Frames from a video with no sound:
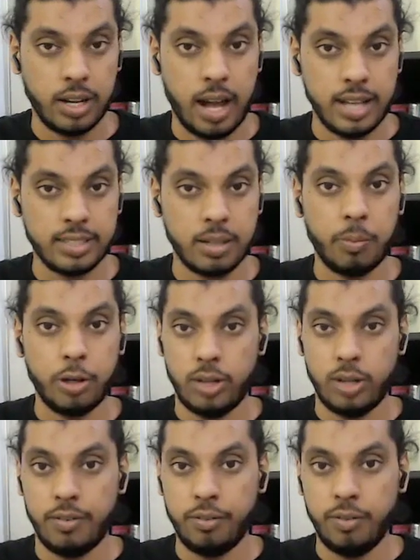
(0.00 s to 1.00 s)
as compared
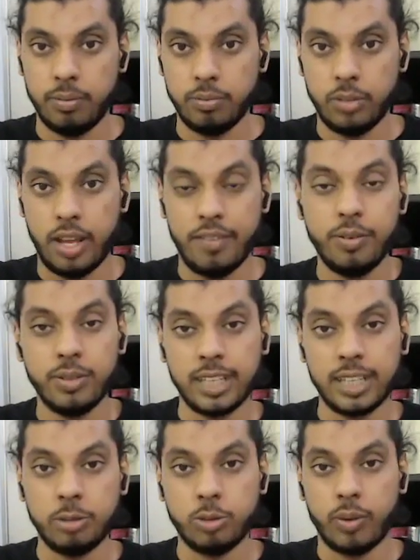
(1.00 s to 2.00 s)
to level 1. Everyone's
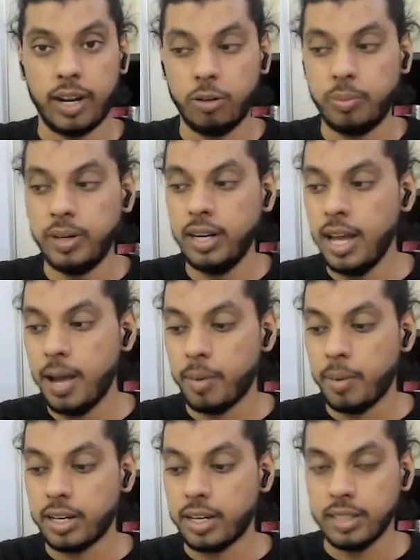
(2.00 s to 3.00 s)
time is valuable,
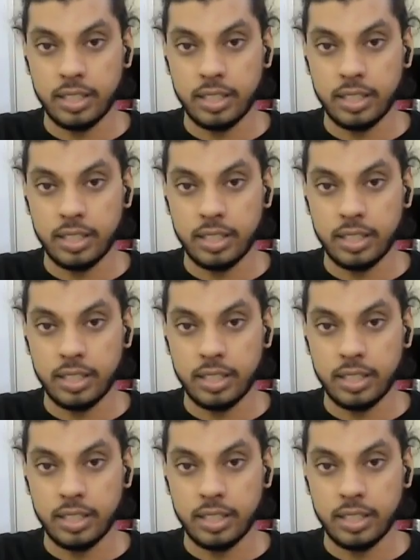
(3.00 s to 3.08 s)
but